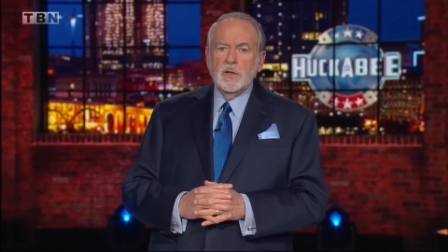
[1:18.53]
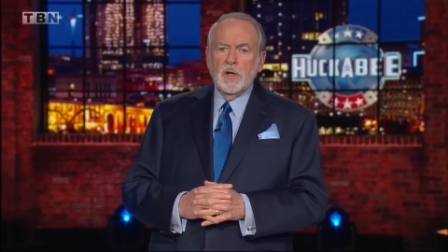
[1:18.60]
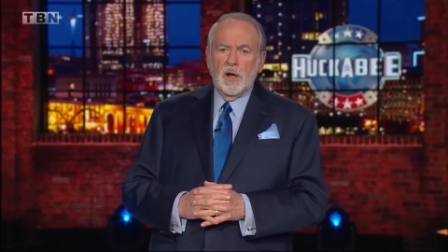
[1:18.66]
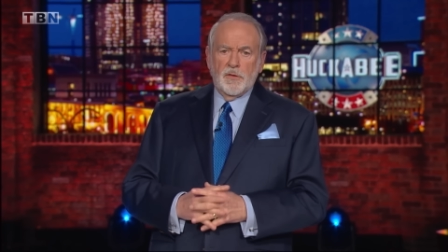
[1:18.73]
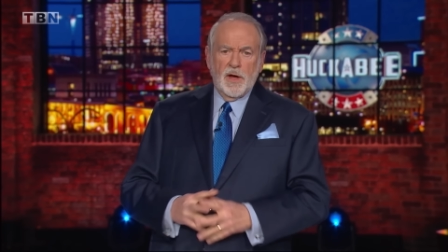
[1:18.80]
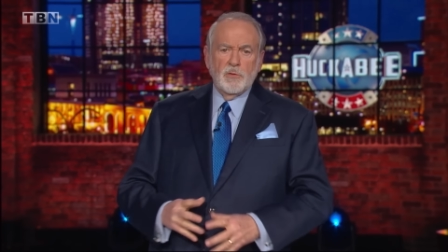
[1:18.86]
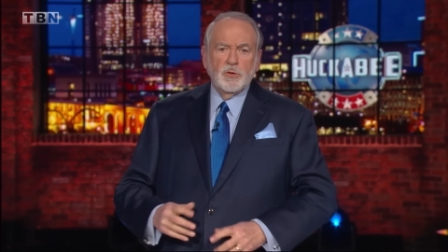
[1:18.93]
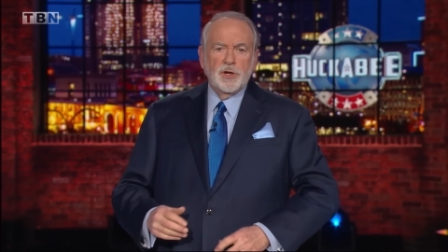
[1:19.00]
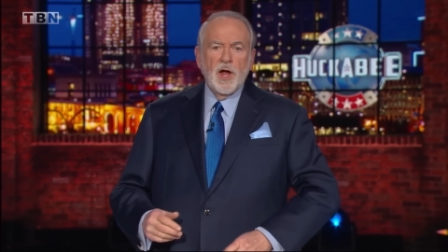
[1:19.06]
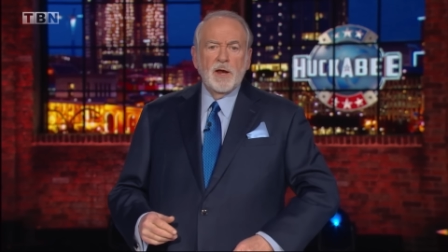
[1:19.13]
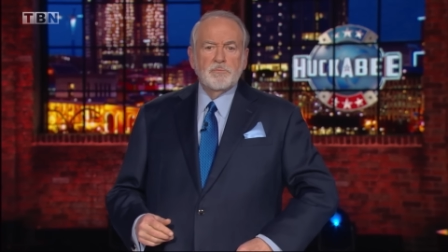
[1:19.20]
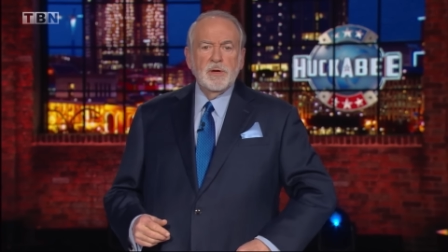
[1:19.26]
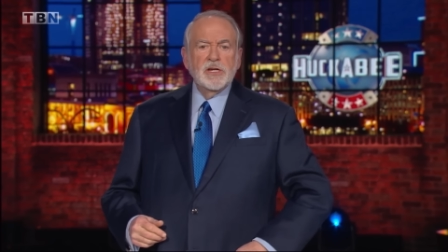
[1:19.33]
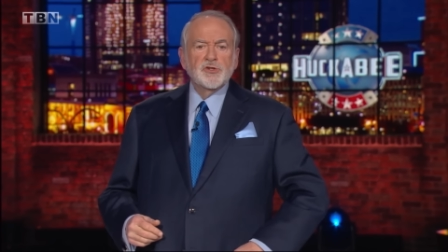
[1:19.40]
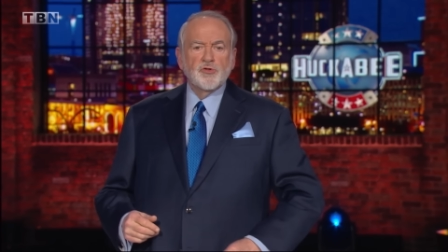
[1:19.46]
and they would not
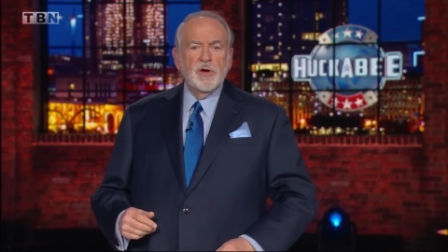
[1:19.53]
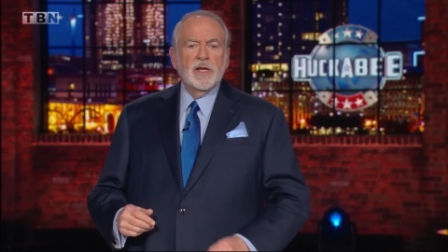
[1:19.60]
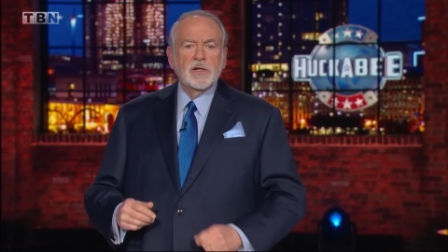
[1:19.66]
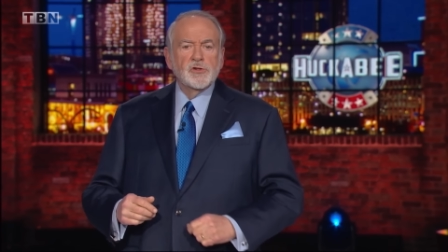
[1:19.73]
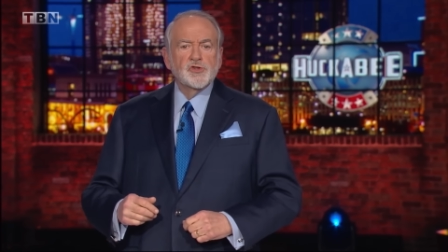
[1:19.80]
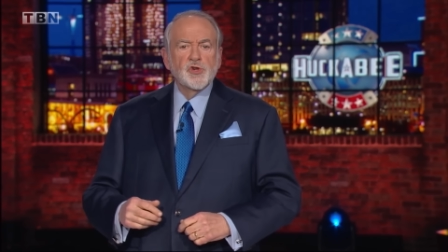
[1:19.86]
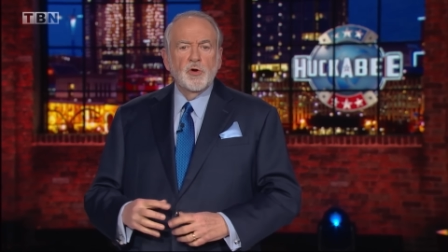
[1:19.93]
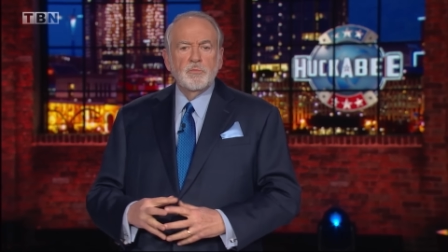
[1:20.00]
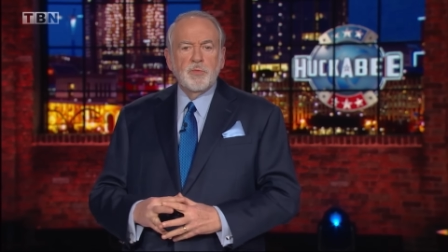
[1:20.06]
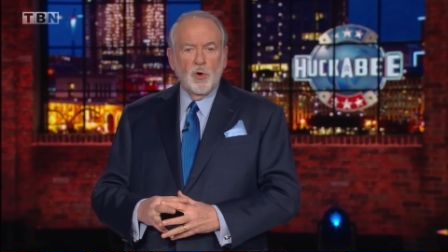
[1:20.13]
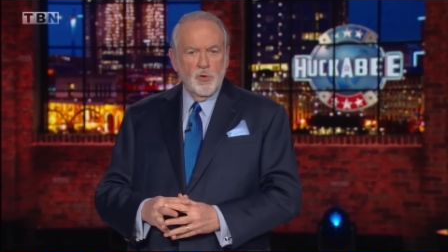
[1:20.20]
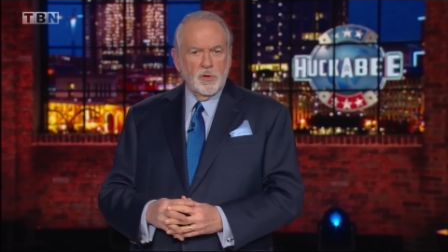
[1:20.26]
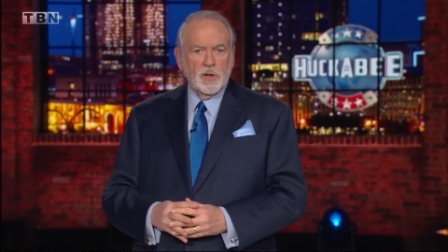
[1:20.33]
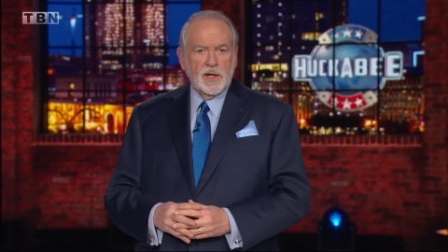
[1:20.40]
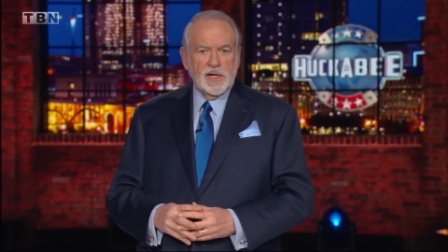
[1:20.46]
be treated so
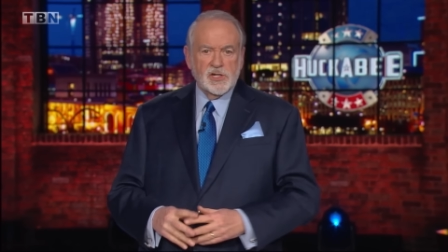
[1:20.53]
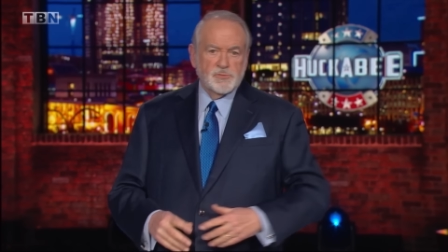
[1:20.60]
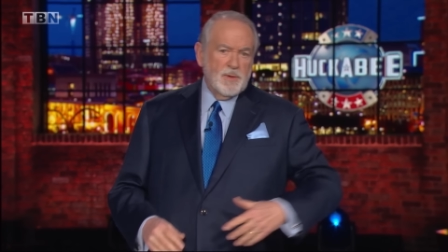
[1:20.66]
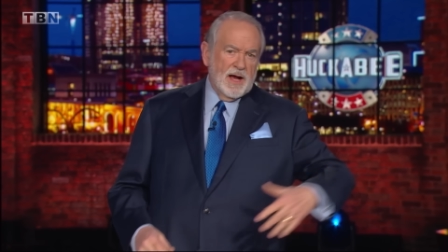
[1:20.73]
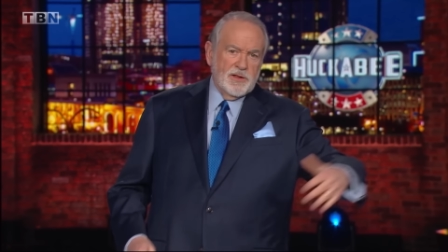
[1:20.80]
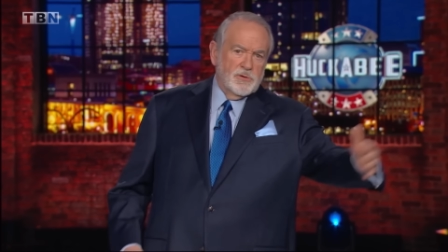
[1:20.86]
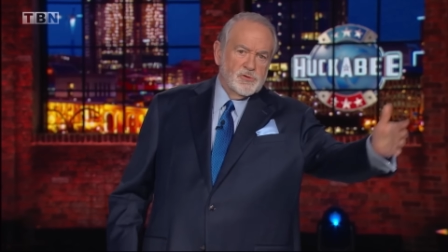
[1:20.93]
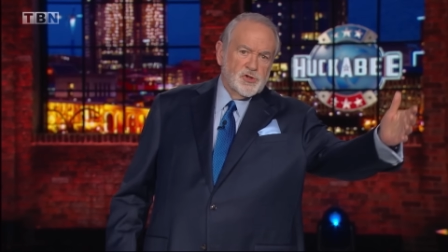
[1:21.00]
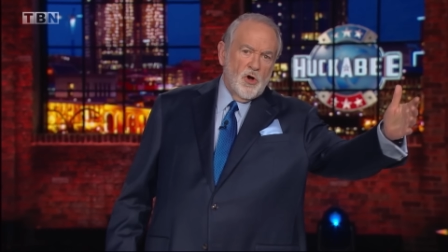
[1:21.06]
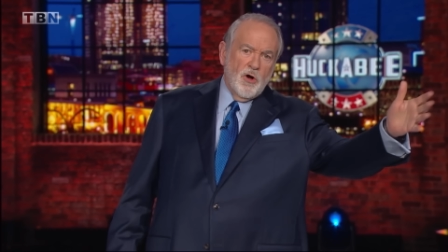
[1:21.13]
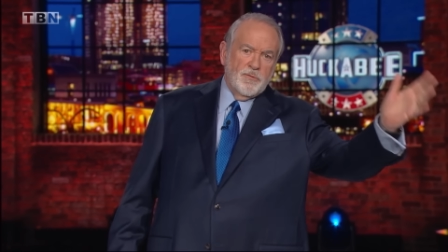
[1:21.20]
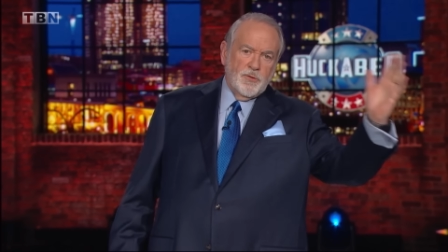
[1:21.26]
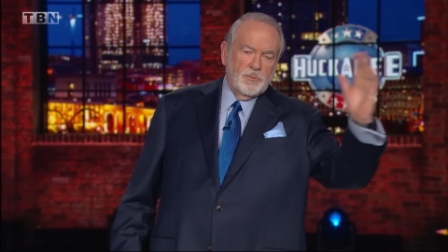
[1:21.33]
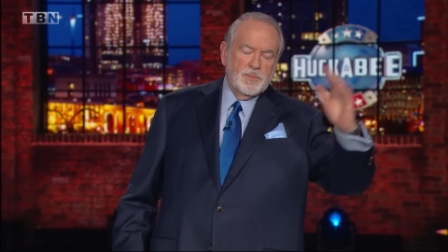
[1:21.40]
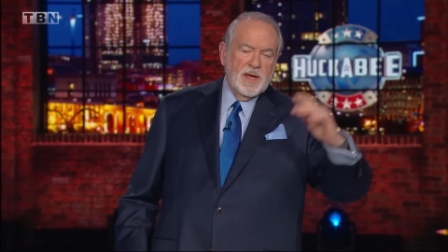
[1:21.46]
poorly as by those
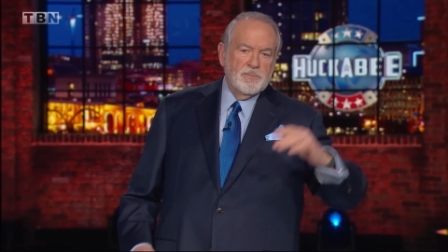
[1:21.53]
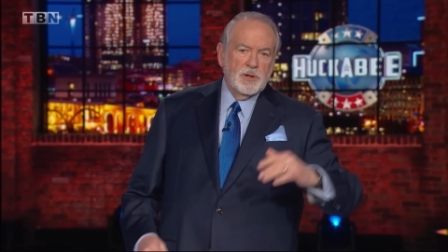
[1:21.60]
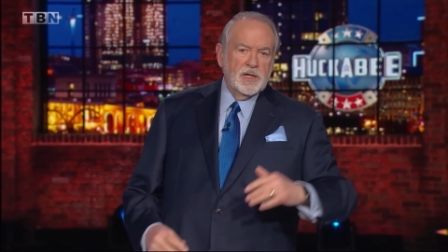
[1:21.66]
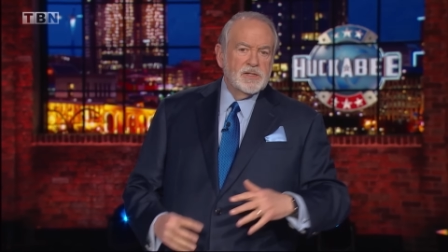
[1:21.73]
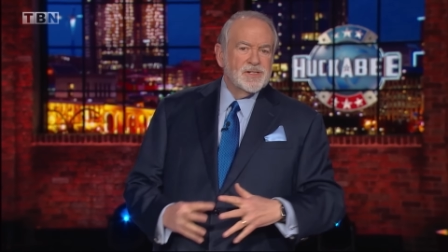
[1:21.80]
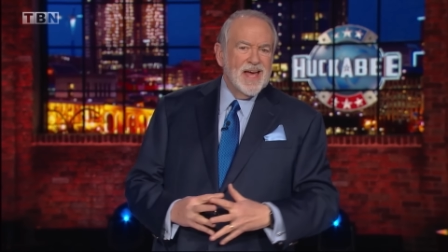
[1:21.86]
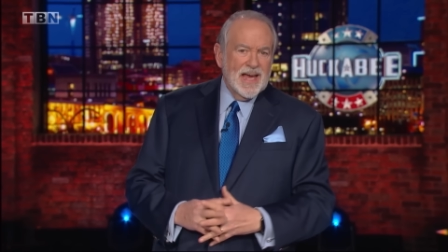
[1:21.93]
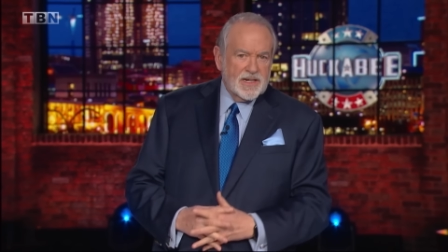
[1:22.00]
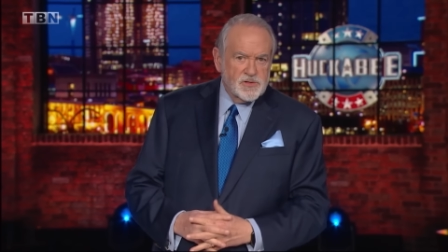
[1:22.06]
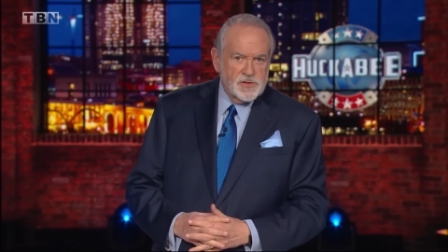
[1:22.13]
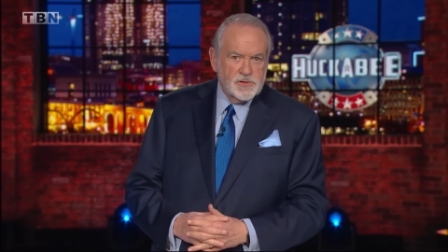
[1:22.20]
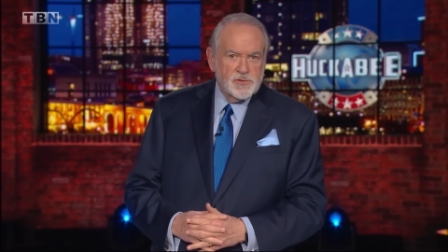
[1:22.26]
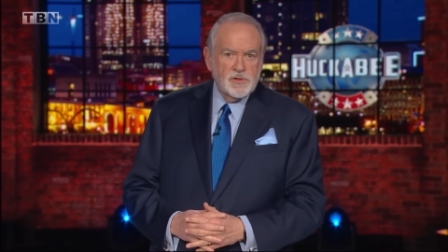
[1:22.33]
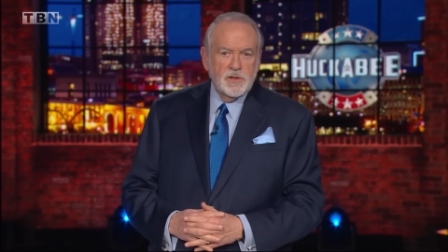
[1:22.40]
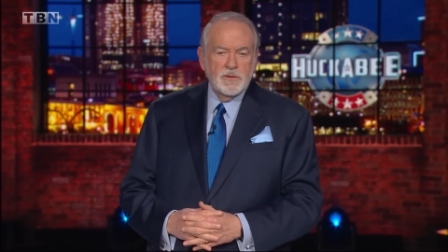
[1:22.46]
awful people in
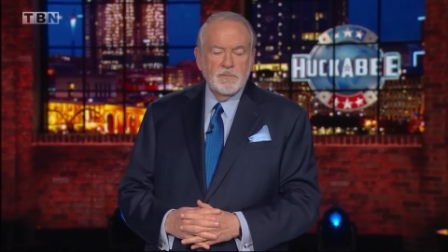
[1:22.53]
Texas.